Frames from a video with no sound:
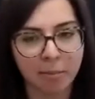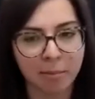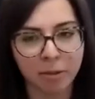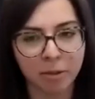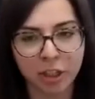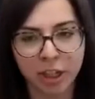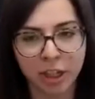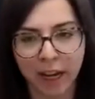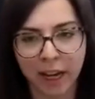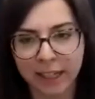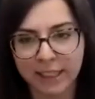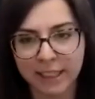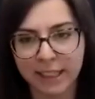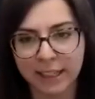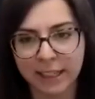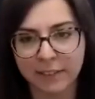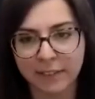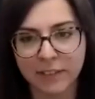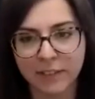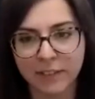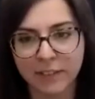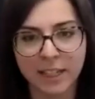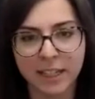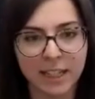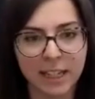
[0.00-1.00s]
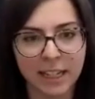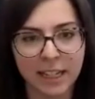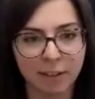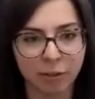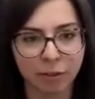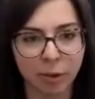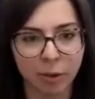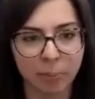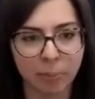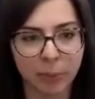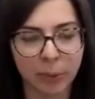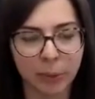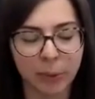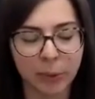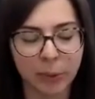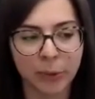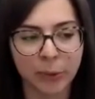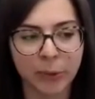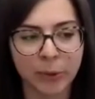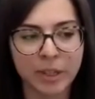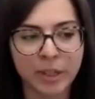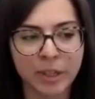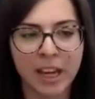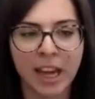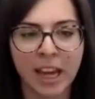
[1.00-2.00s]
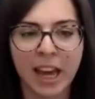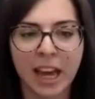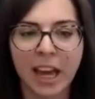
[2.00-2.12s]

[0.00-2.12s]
objectives and deliverables